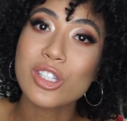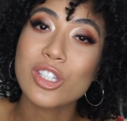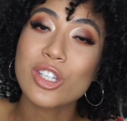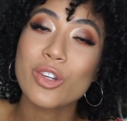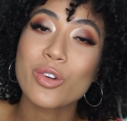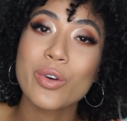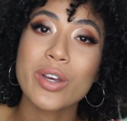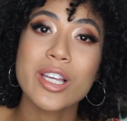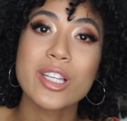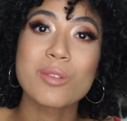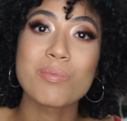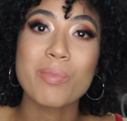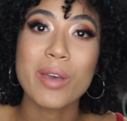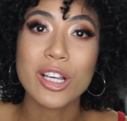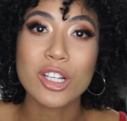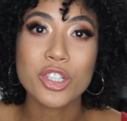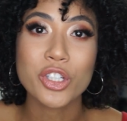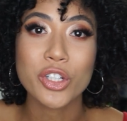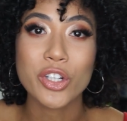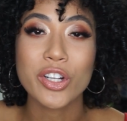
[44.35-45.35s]
do is make
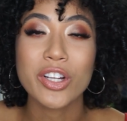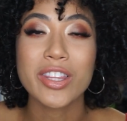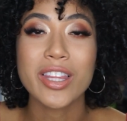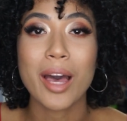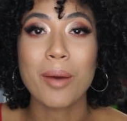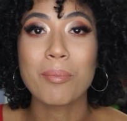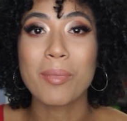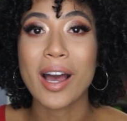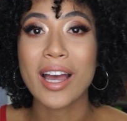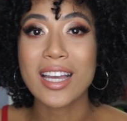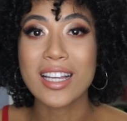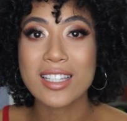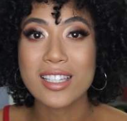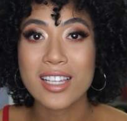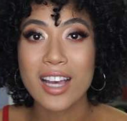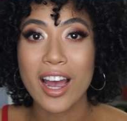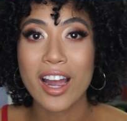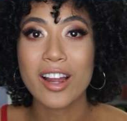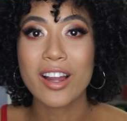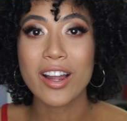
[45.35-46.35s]
sure that my
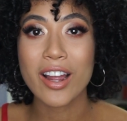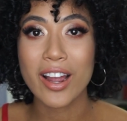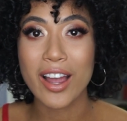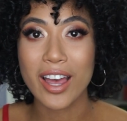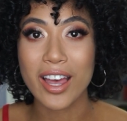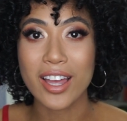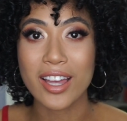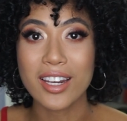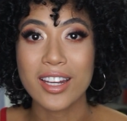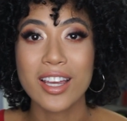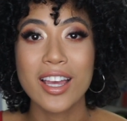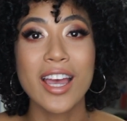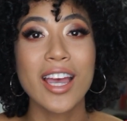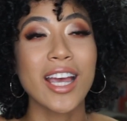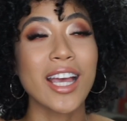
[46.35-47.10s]
entire head